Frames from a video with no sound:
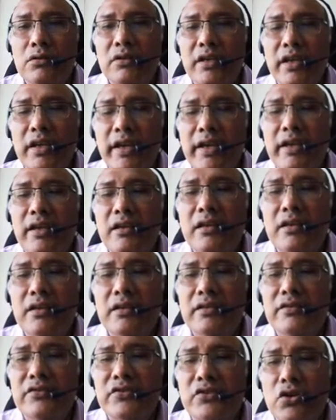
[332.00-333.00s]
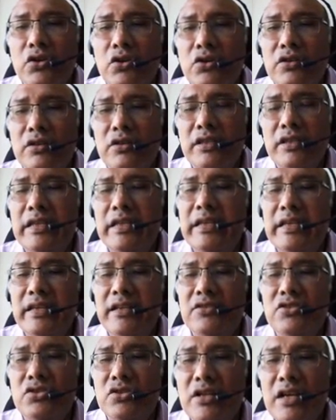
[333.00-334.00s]
Okay, so the
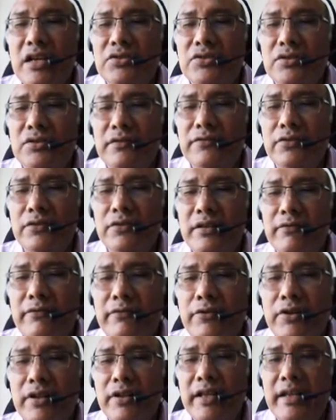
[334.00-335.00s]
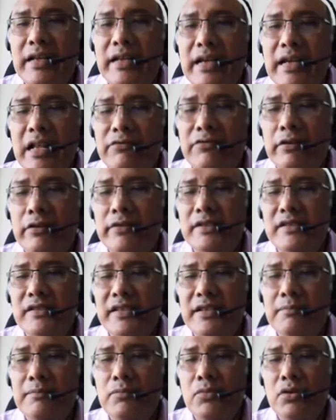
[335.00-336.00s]
international phonetic alphabet
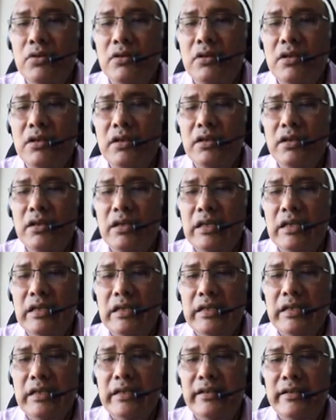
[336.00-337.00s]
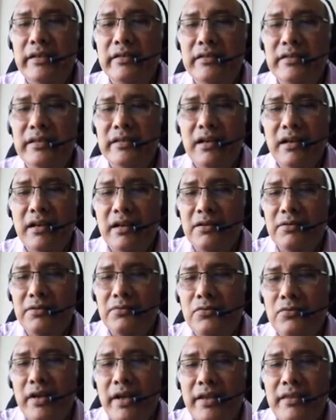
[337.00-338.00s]
symbol is
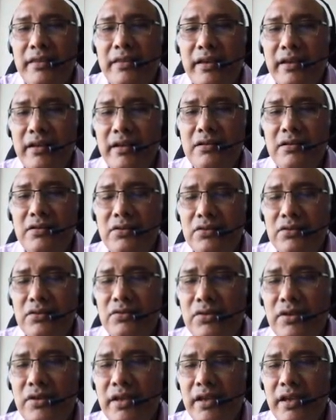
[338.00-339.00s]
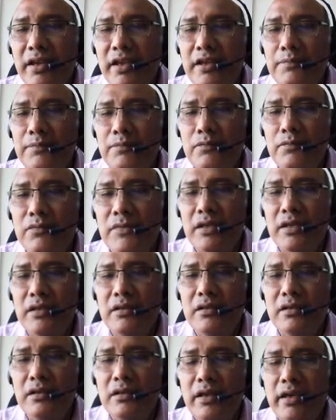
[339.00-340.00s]
right there. Okay,
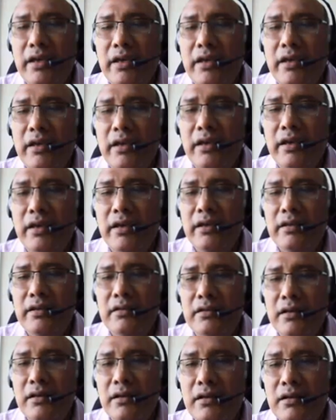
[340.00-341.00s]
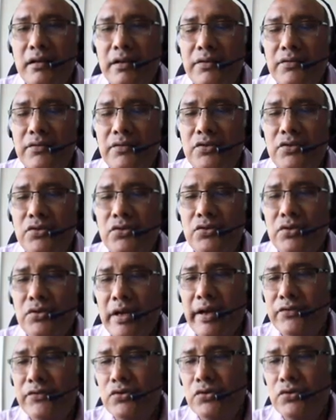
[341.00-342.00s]
and you
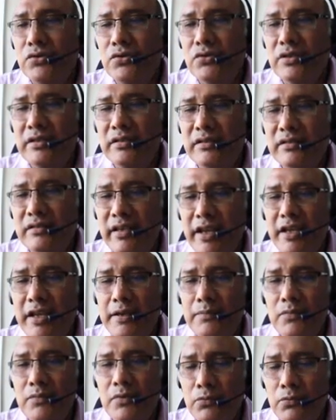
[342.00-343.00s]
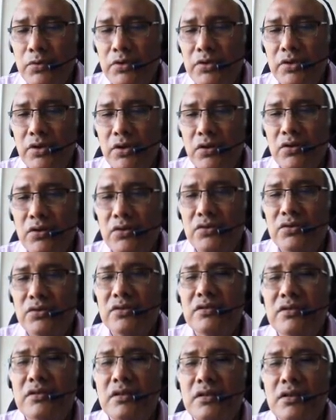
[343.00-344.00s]
have to do the same with the
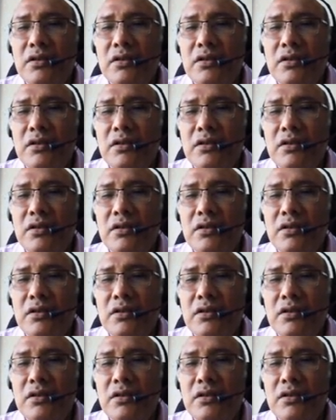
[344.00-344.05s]
others.